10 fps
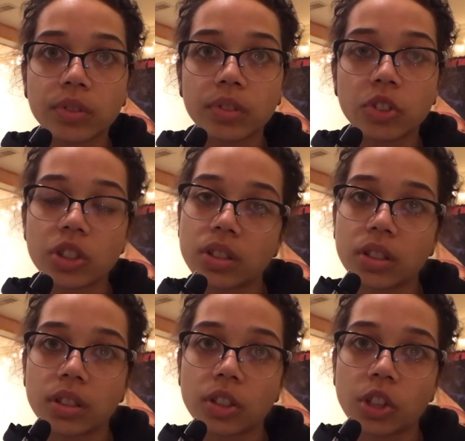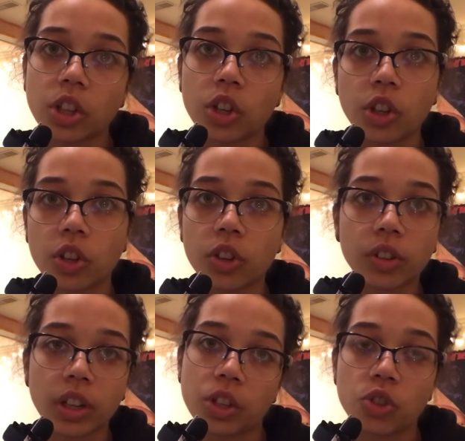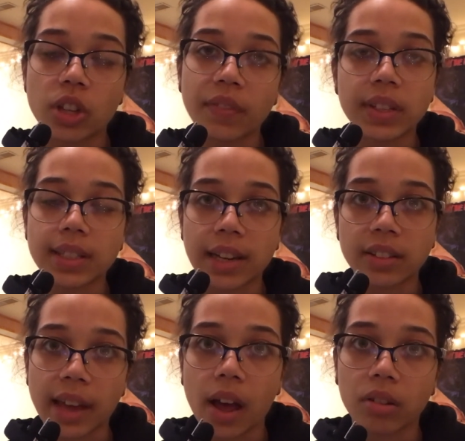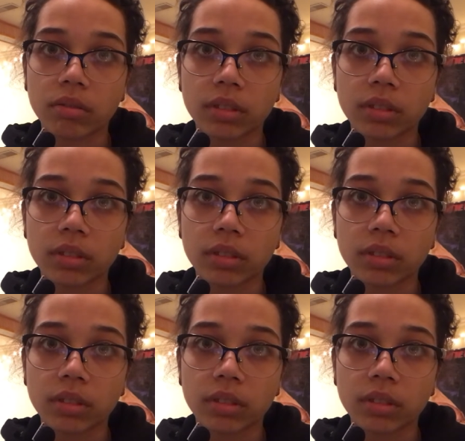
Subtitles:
Just you just have to settle down.